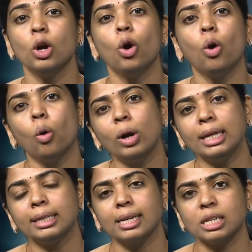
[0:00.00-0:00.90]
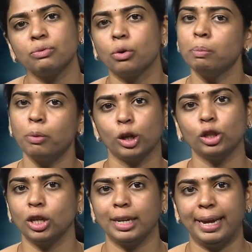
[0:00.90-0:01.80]
holding the asset for a
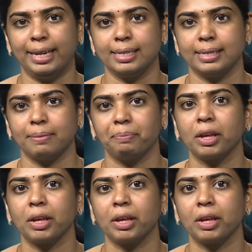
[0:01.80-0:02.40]
potential gains.